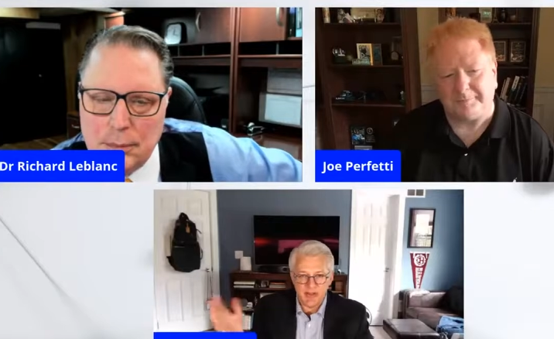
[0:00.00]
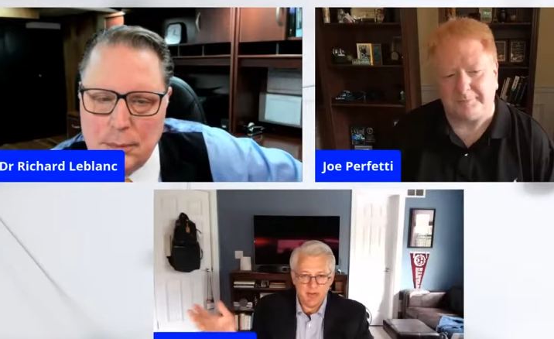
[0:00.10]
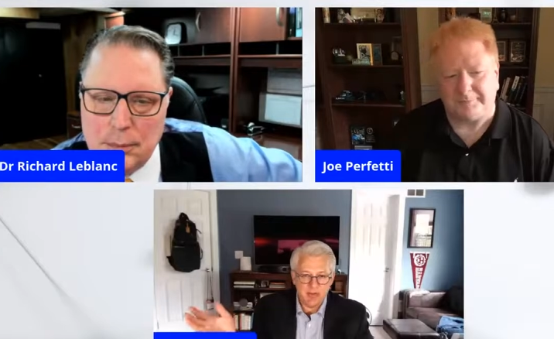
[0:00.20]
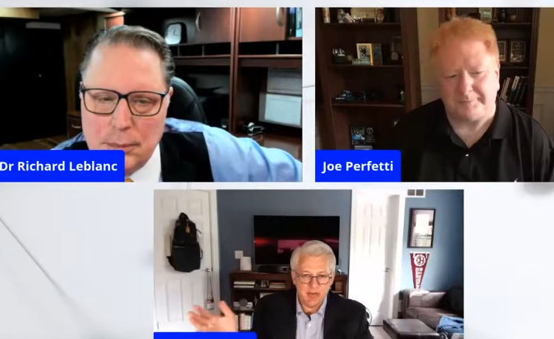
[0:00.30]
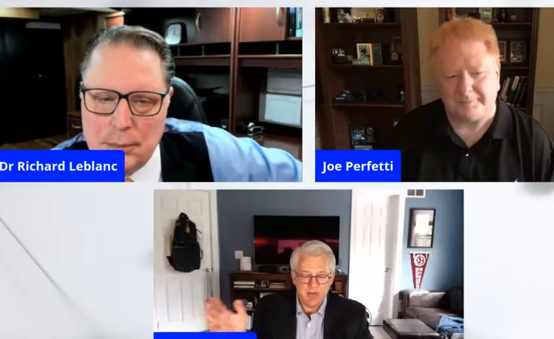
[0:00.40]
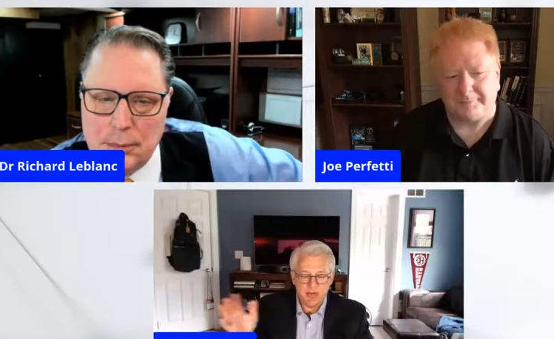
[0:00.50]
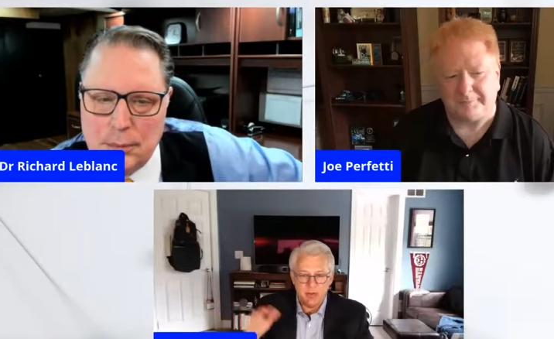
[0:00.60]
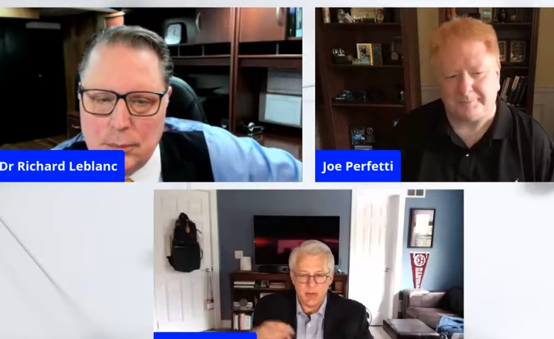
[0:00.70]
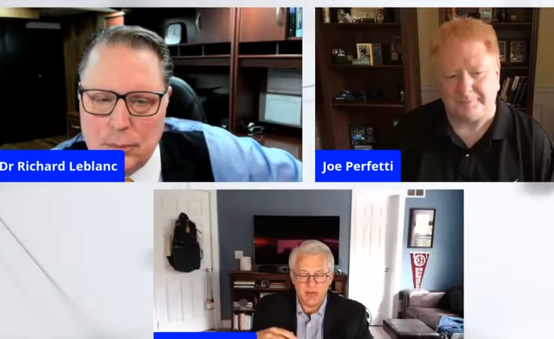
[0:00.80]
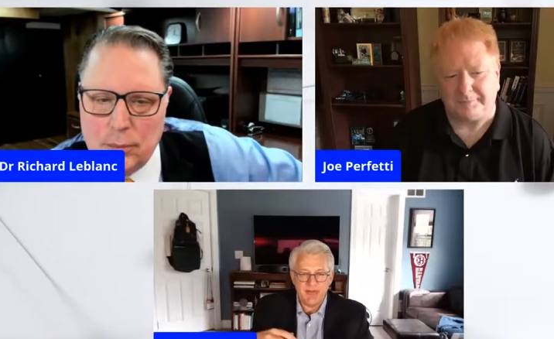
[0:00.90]
Speaker 1: the
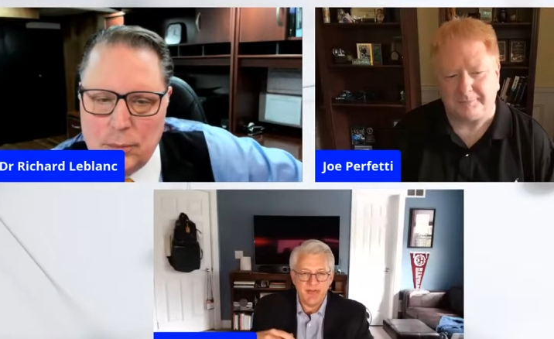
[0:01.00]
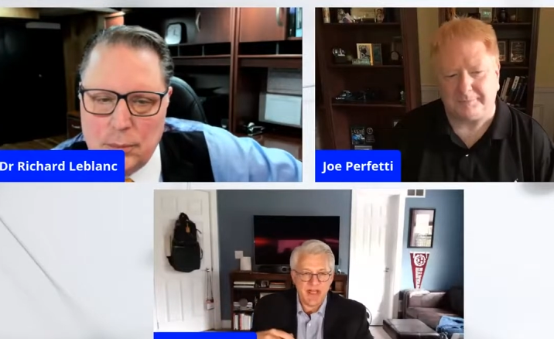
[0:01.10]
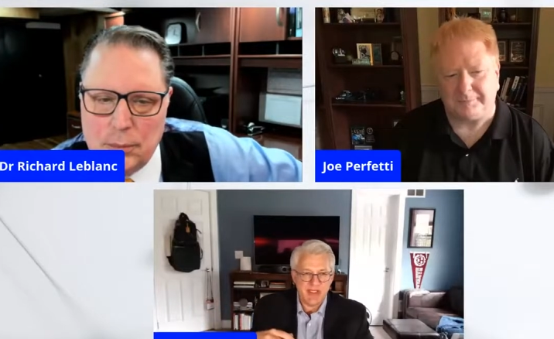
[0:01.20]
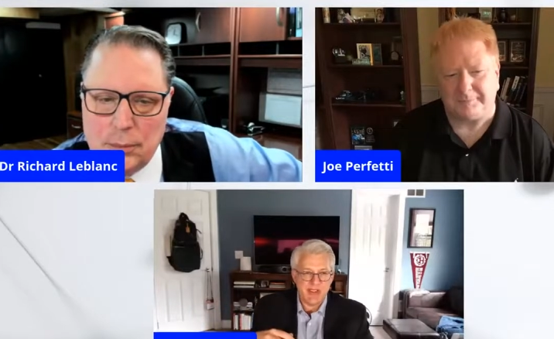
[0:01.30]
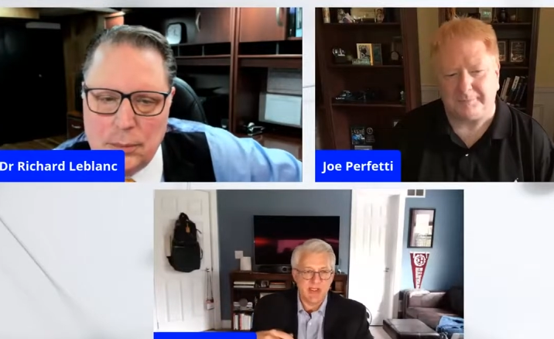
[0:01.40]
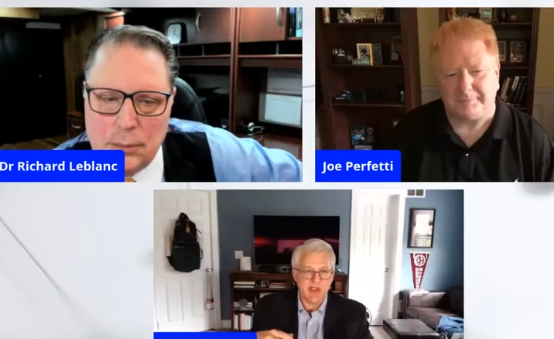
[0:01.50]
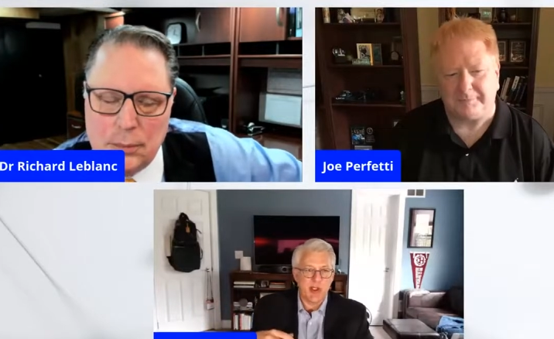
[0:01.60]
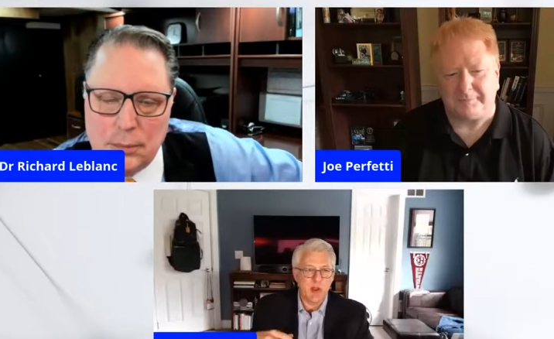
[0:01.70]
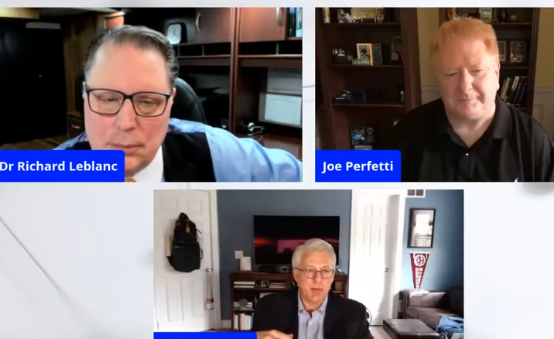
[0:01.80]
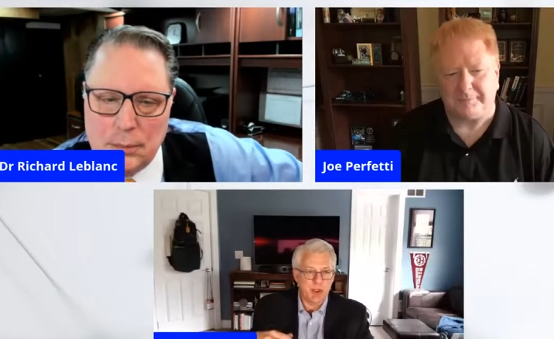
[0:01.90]
Moving Fast and
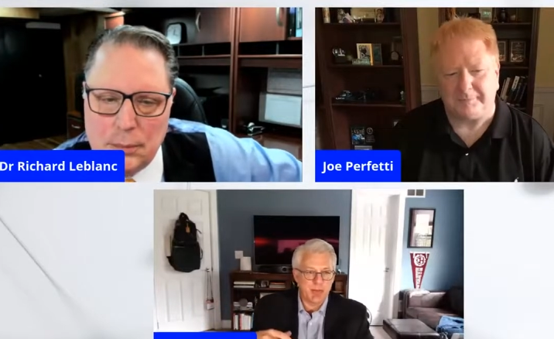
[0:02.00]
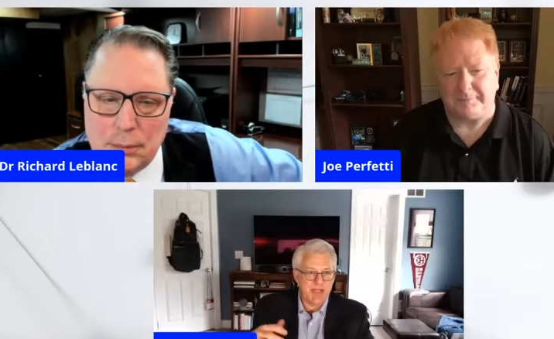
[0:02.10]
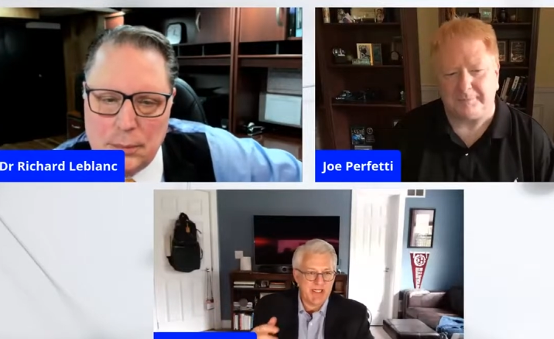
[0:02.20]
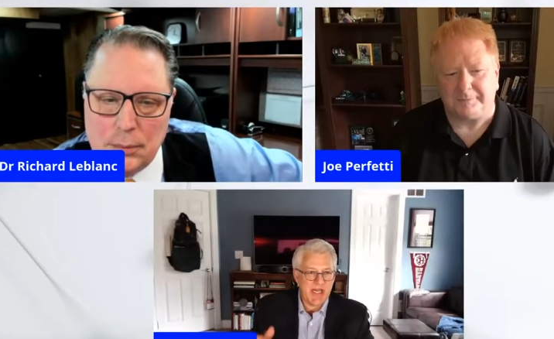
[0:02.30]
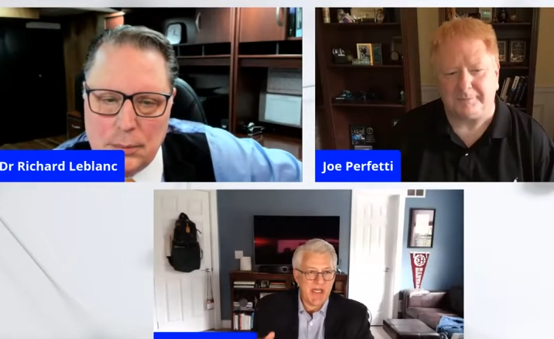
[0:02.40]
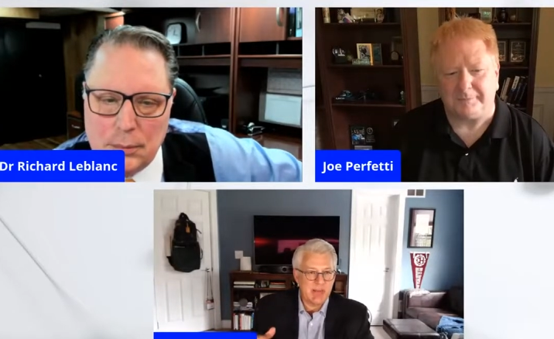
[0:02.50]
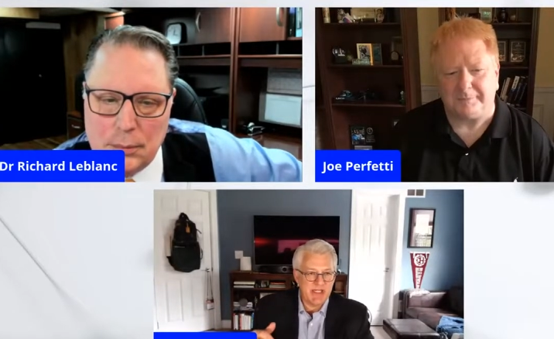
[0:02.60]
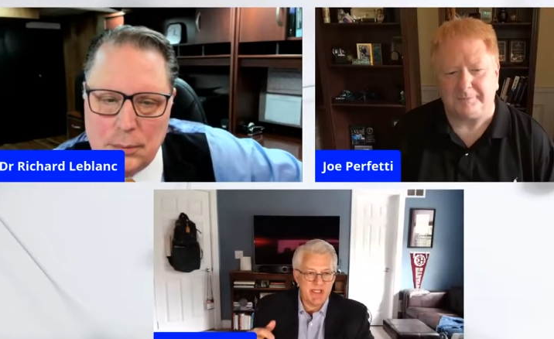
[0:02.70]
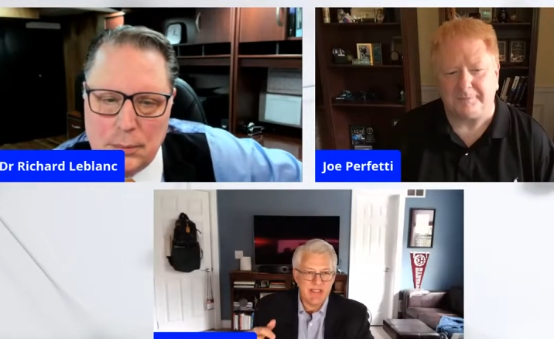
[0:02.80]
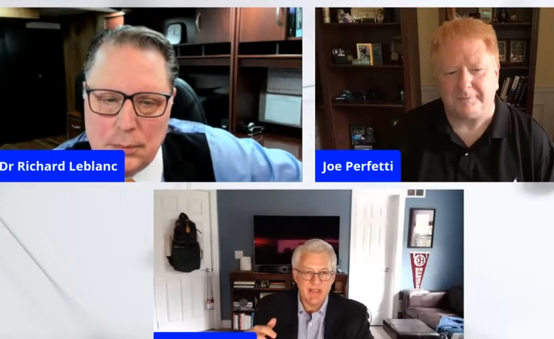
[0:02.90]
Slow book by
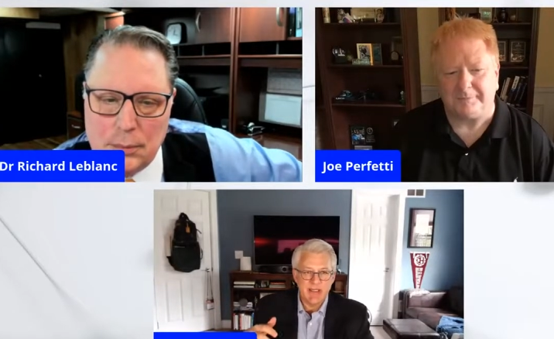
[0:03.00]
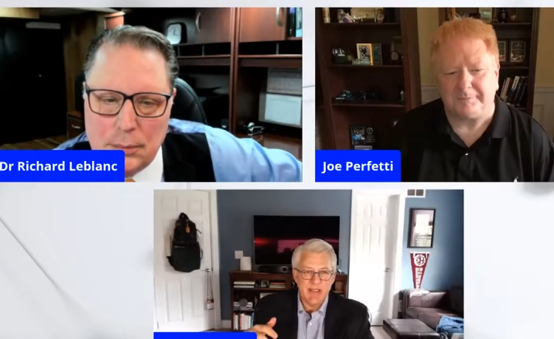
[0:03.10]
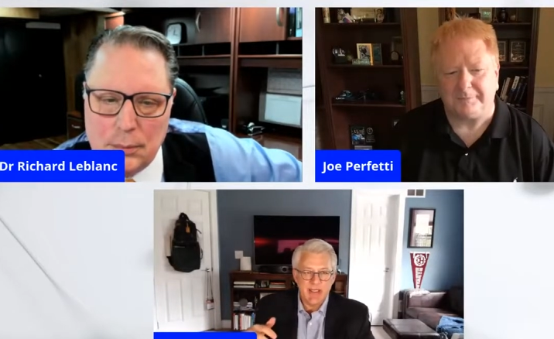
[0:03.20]
Kahneman, and